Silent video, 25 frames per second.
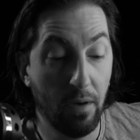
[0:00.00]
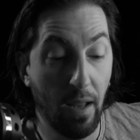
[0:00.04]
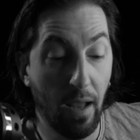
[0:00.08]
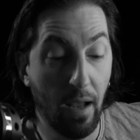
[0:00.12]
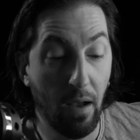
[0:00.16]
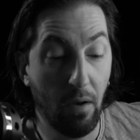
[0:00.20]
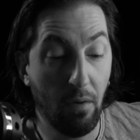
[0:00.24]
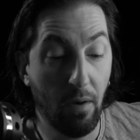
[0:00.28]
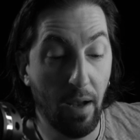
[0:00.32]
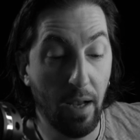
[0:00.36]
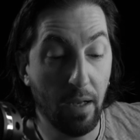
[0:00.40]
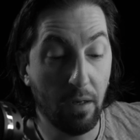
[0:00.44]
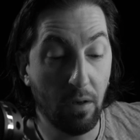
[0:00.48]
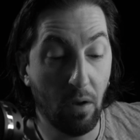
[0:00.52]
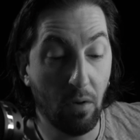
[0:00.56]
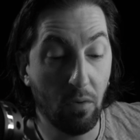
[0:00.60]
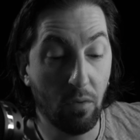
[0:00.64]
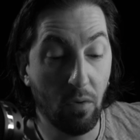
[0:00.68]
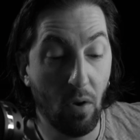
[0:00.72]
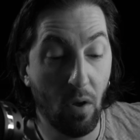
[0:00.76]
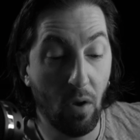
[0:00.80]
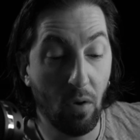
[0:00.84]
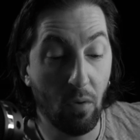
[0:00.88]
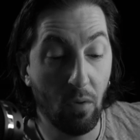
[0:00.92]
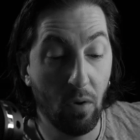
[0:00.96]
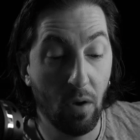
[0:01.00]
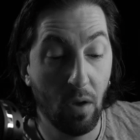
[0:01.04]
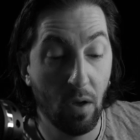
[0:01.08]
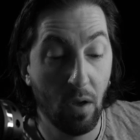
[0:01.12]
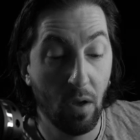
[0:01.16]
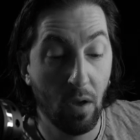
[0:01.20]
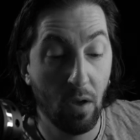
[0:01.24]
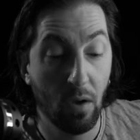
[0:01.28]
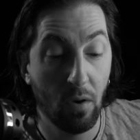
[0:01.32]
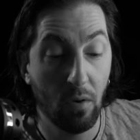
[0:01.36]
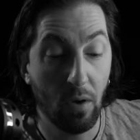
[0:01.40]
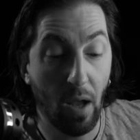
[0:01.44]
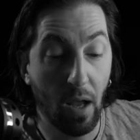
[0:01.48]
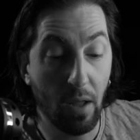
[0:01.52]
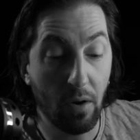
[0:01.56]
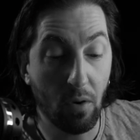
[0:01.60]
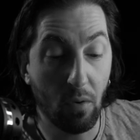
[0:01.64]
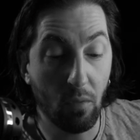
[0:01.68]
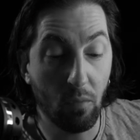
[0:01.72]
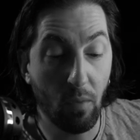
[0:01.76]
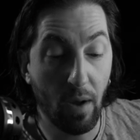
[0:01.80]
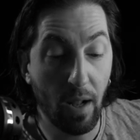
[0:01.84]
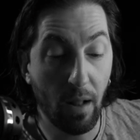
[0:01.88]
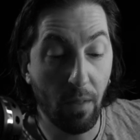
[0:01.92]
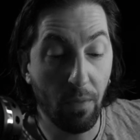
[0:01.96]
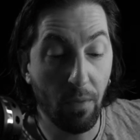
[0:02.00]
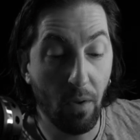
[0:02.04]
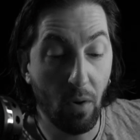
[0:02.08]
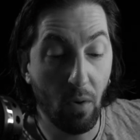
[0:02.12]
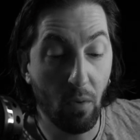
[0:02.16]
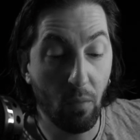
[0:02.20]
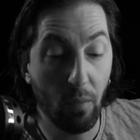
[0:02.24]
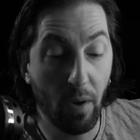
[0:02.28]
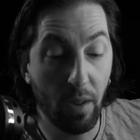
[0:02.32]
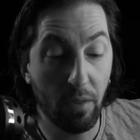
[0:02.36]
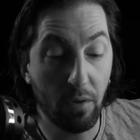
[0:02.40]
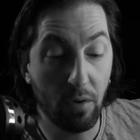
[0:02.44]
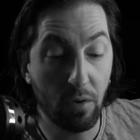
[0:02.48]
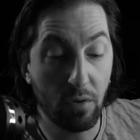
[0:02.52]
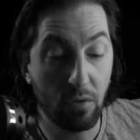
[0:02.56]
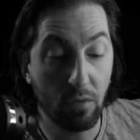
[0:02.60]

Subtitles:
Now, I don't know. I don't well know whether